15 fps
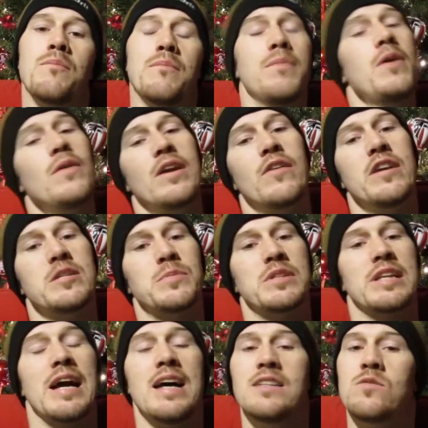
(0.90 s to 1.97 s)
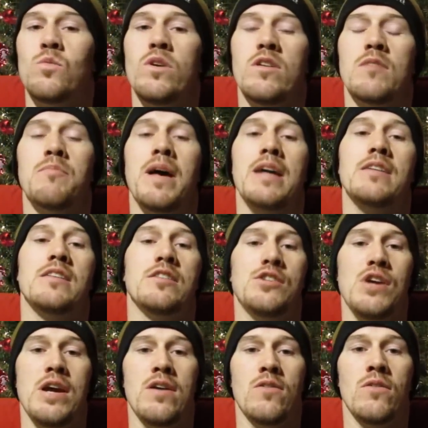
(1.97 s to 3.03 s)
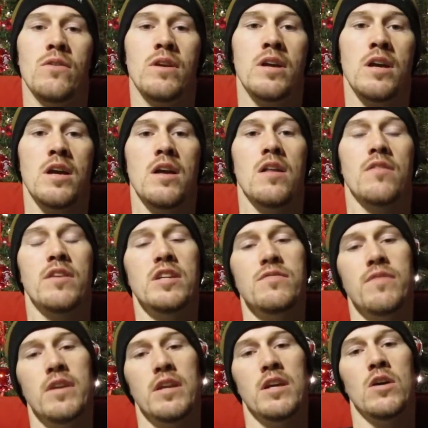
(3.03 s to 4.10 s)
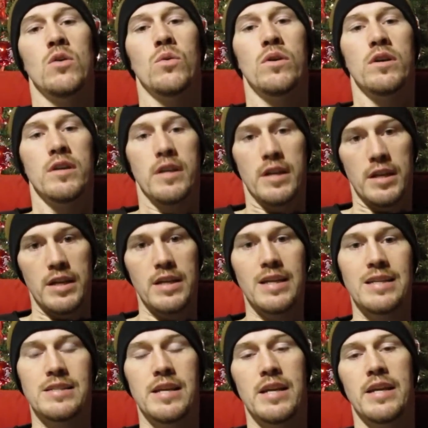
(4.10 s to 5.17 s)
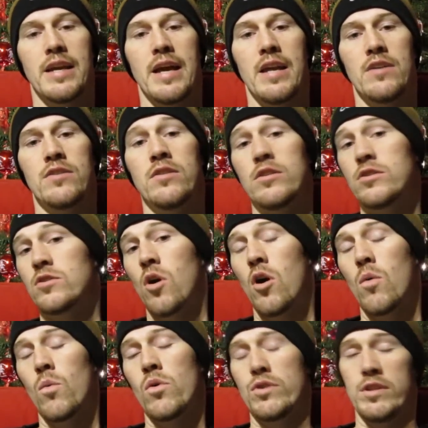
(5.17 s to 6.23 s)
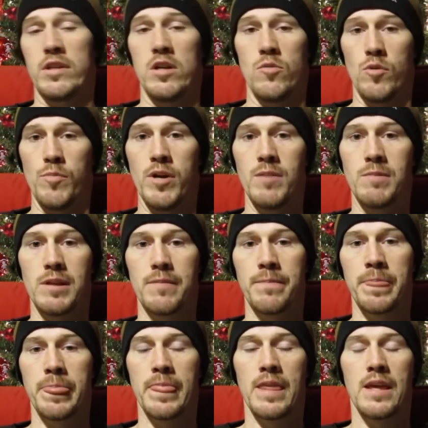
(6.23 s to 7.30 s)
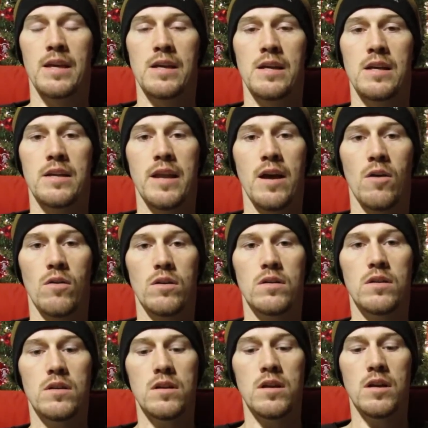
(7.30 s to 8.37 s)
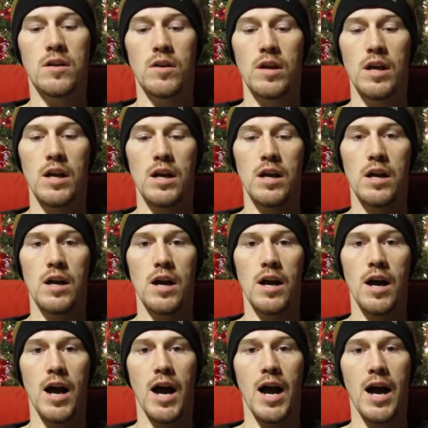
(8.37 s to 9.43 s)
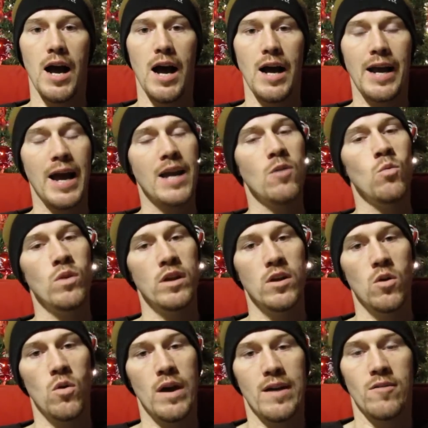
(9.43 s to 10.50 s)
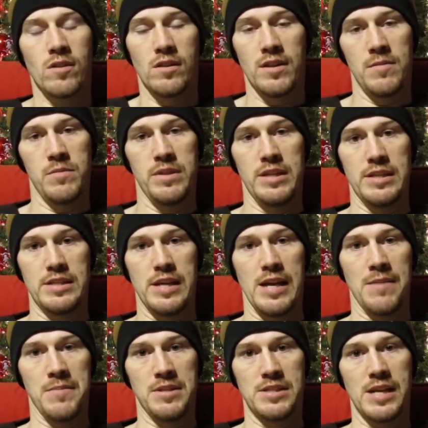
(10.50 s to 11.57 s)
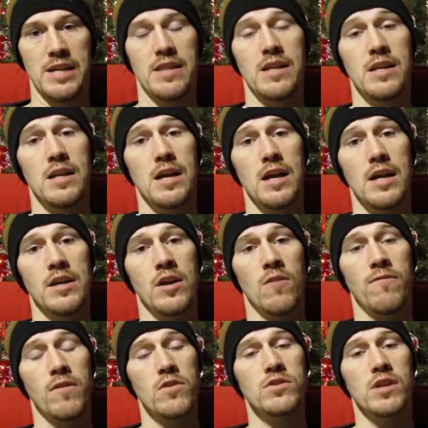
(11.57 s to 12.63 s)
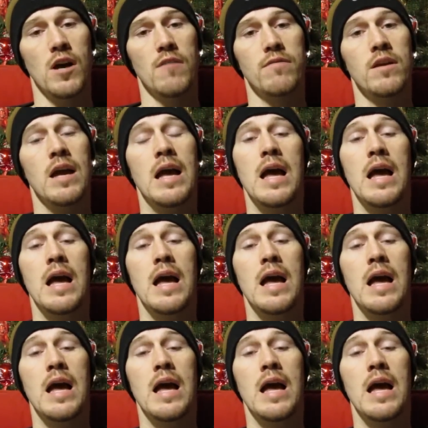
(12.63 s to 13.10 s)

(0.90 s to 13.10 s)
Merry Christmas, guys, and welcome back to the channel. This video is dedicated to the Star Wars The Old Republic. Now, I kind of want to go out on a limb with this game and say that, first off,